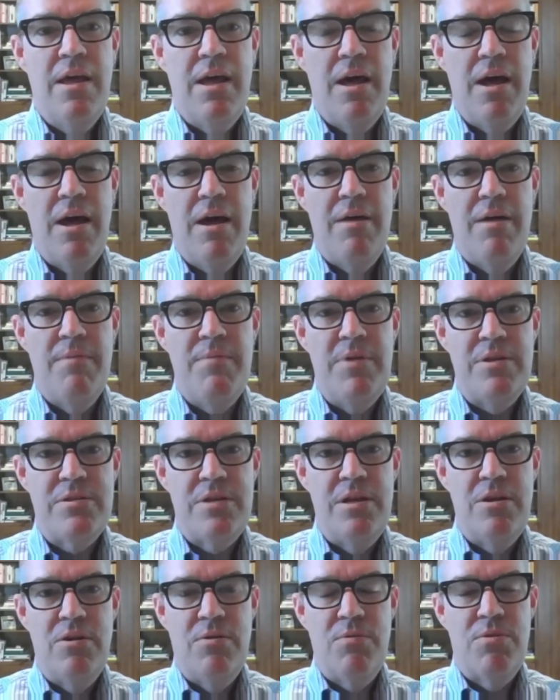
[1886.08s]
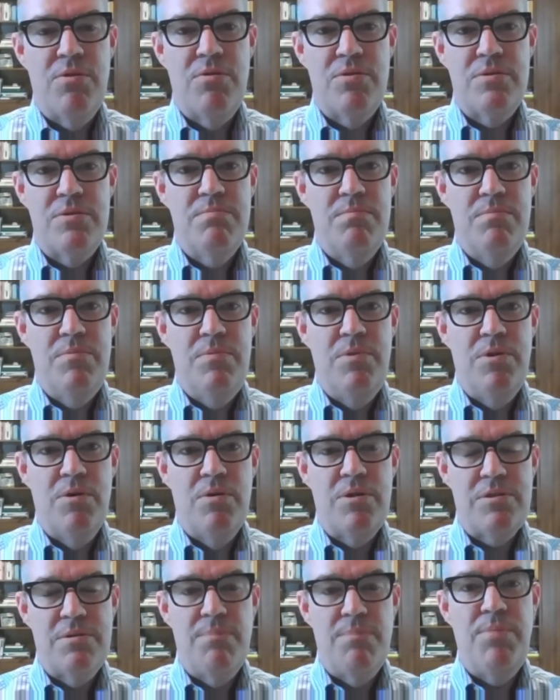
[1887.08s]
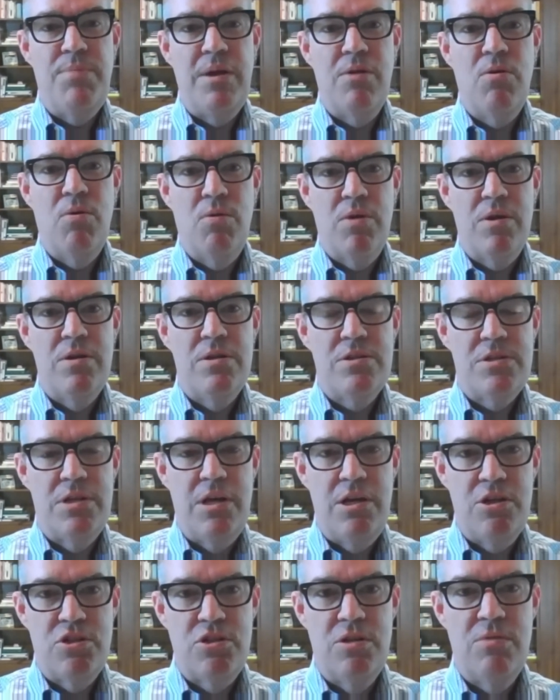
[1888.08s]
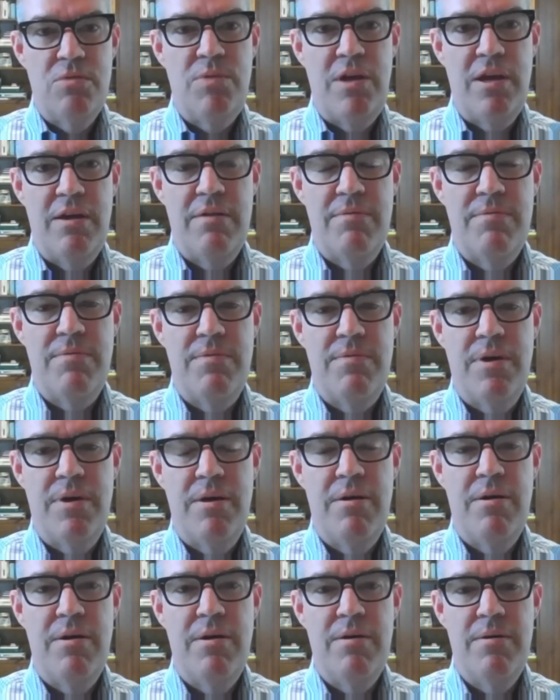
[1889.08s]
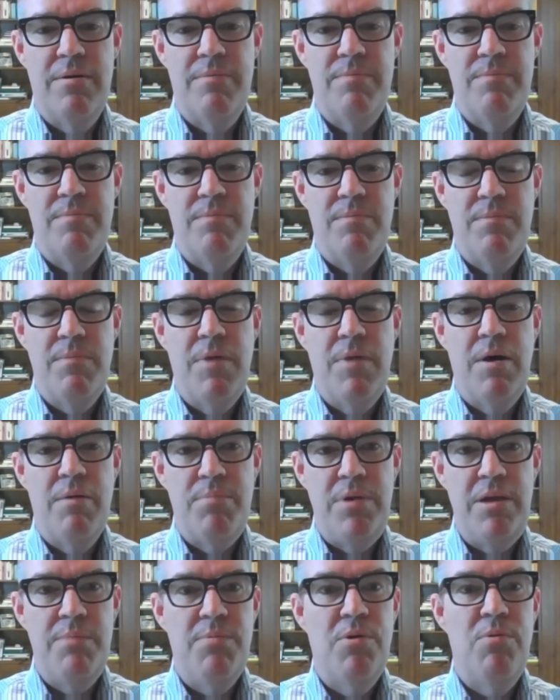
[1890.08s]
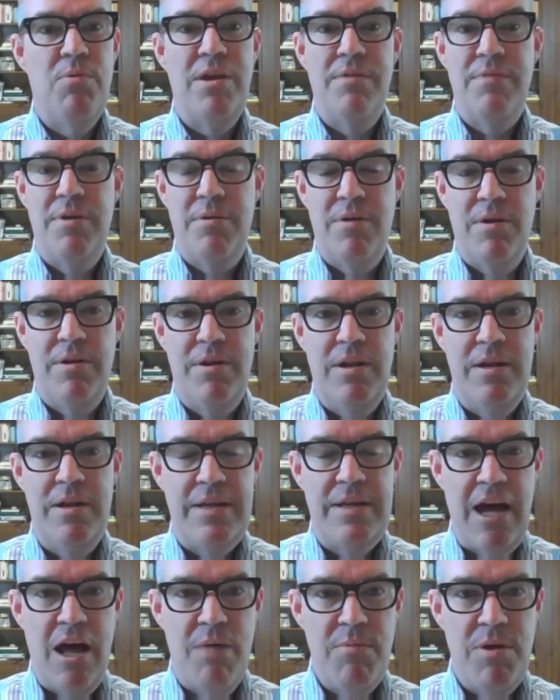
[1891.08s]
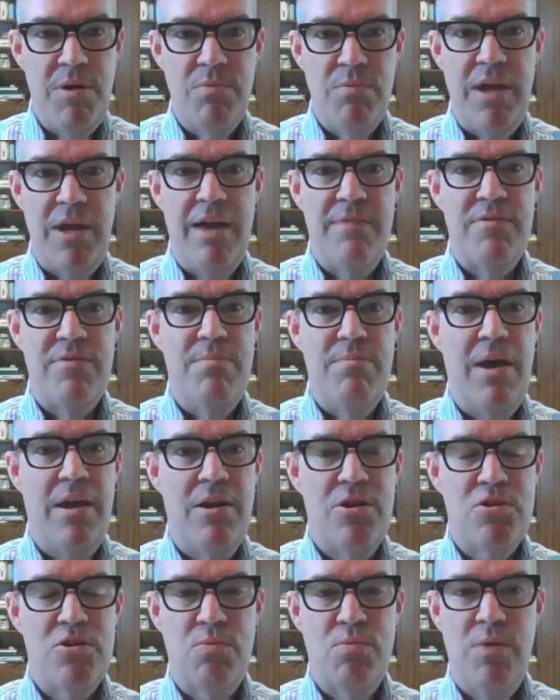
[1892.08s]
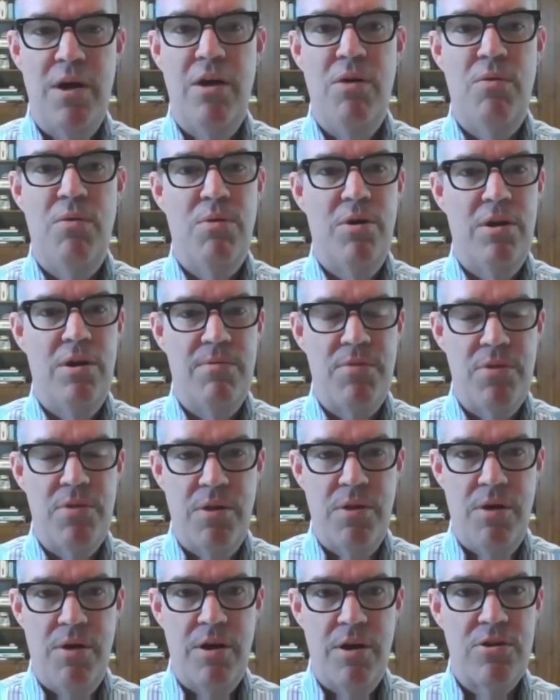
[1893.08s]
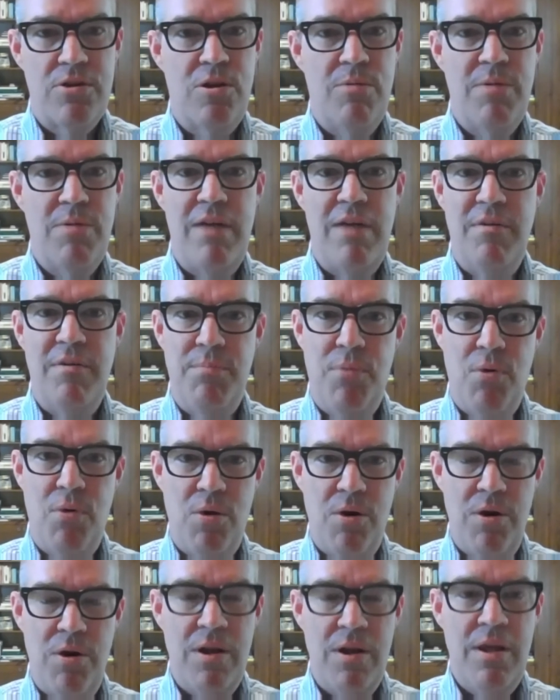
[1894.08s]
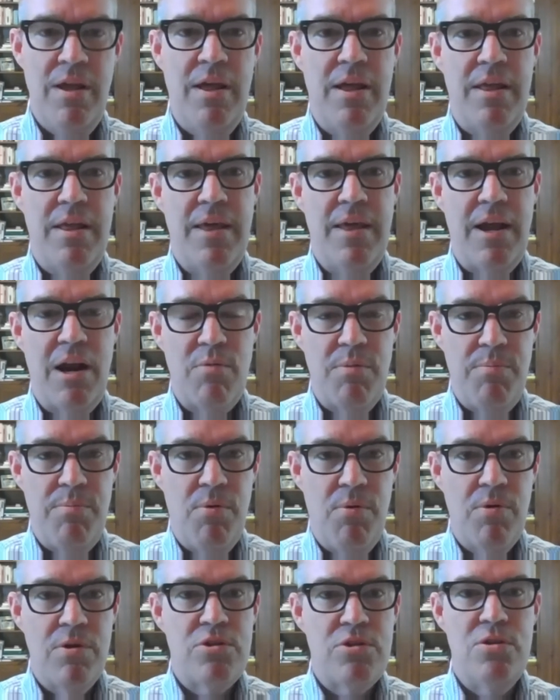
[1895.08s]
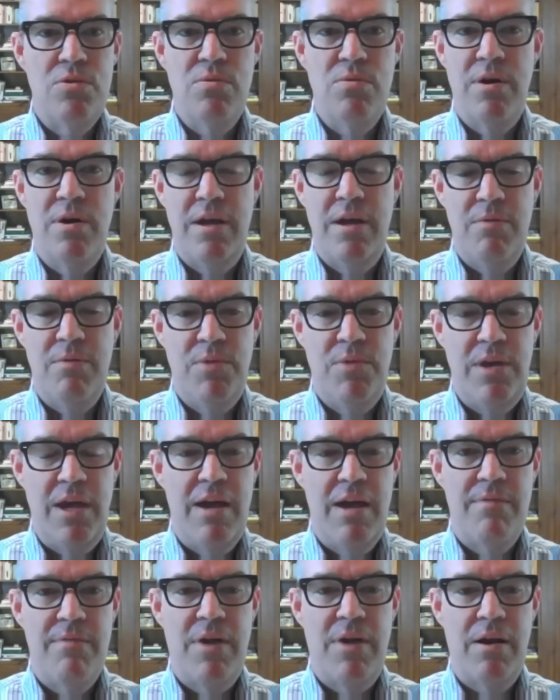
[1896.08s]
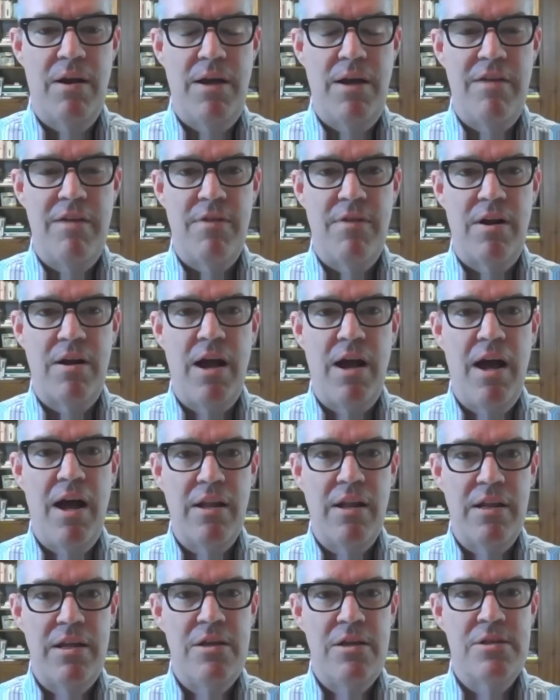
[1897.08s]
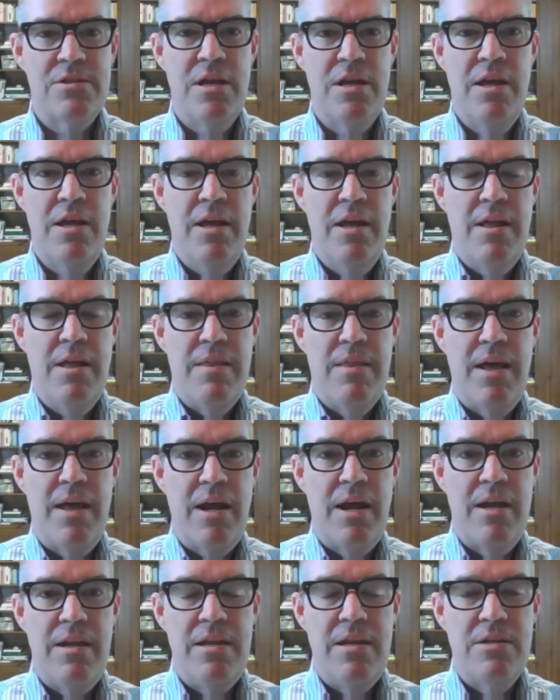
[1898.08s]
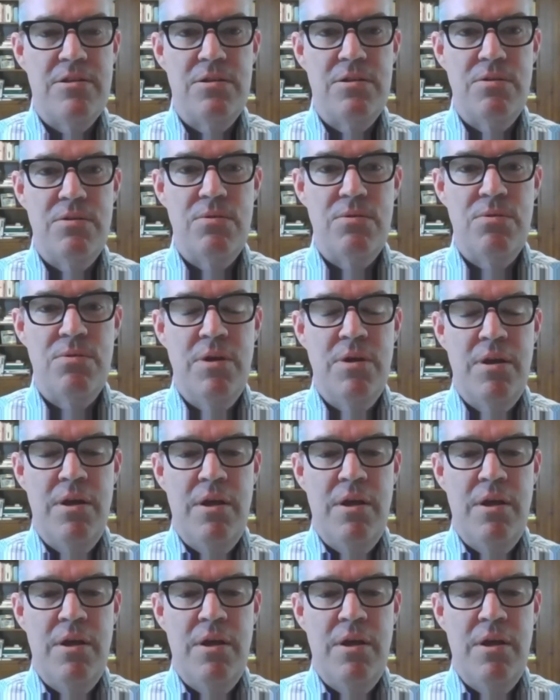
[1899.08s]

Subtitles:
It's a big organization. We have people, we have an endowment we have to manage well. We're in for the long term. I have a board that I report to. I have our colleagues that I need to